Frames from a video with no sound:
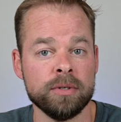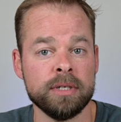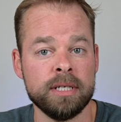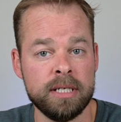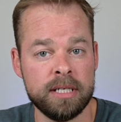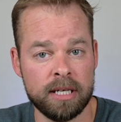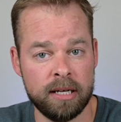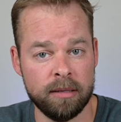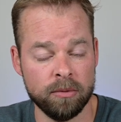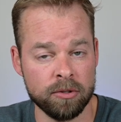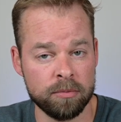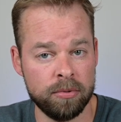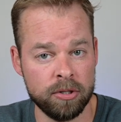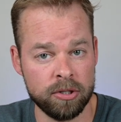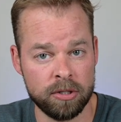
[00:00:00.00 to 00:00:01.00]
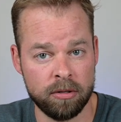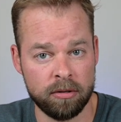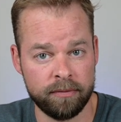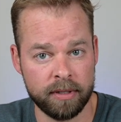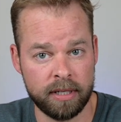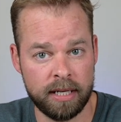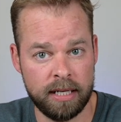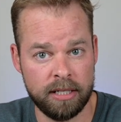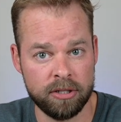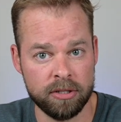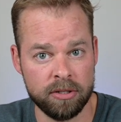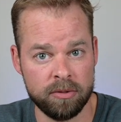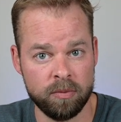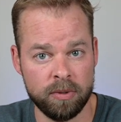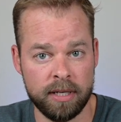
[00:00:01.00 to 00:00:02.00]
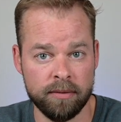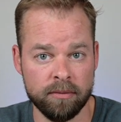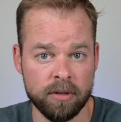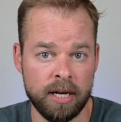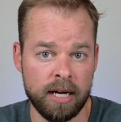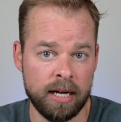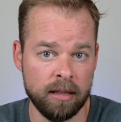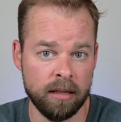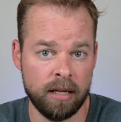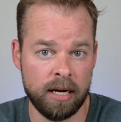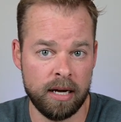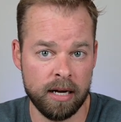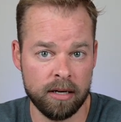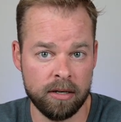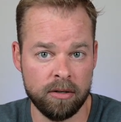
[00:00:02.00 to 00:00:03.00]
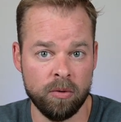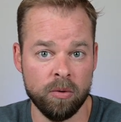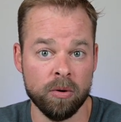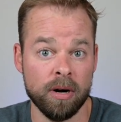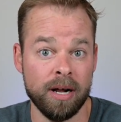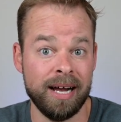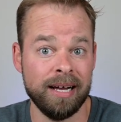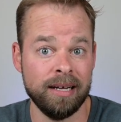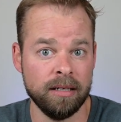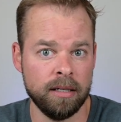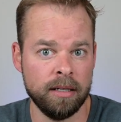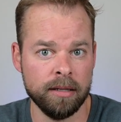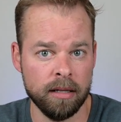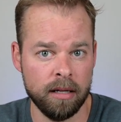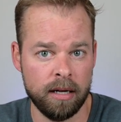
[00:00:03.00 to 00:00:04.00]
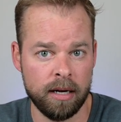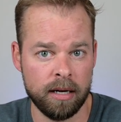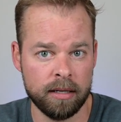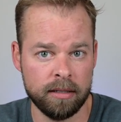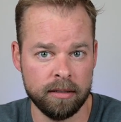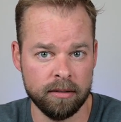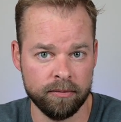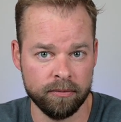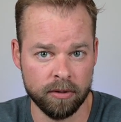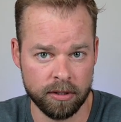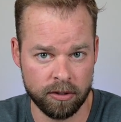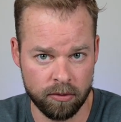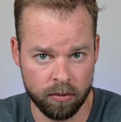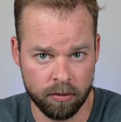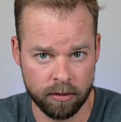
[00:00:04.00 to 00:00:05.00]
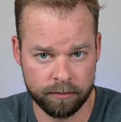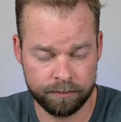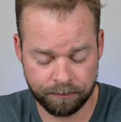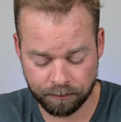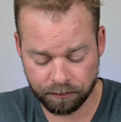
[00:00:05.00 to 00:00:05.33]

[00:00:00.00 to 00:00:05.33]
or disables push notifications whenever I lock or I unlock the front door.